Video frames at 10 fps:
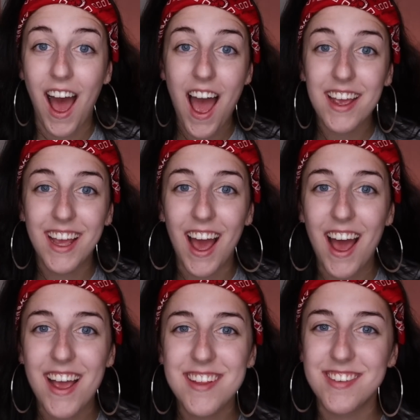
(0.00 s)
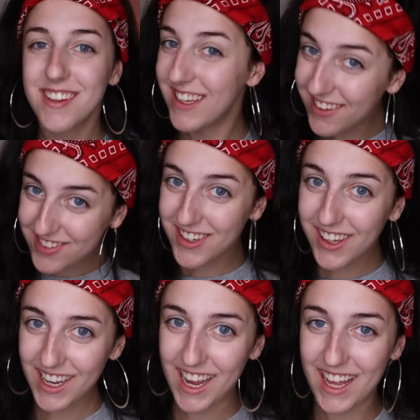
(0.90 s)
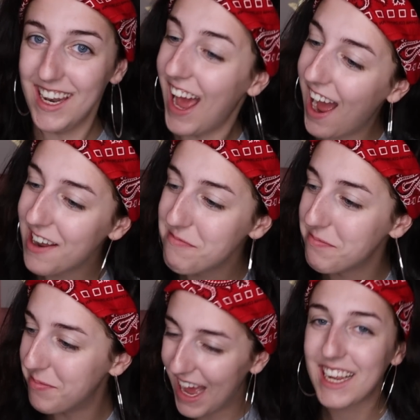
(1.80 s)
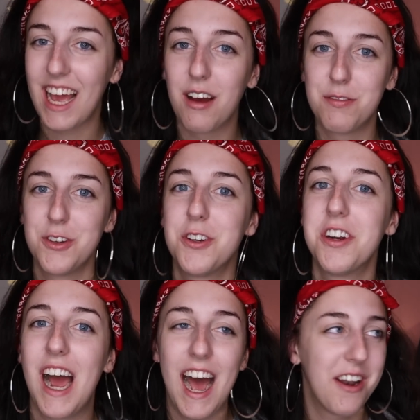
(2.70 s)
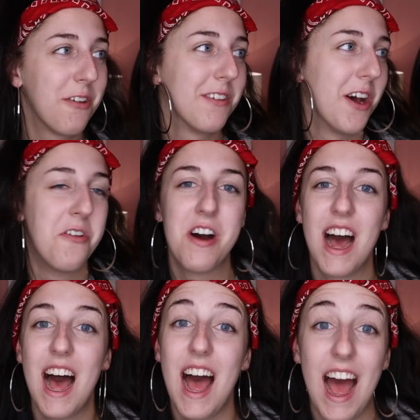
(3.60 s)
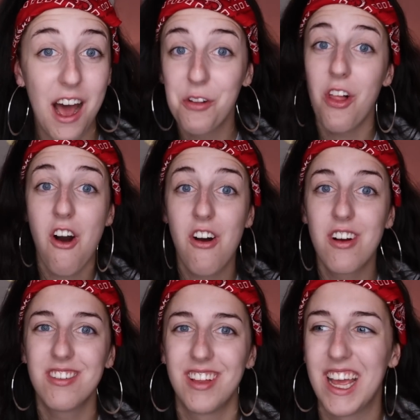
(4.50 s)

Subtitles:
Hi guys, it's Jillian. I'm back after I don't know how long,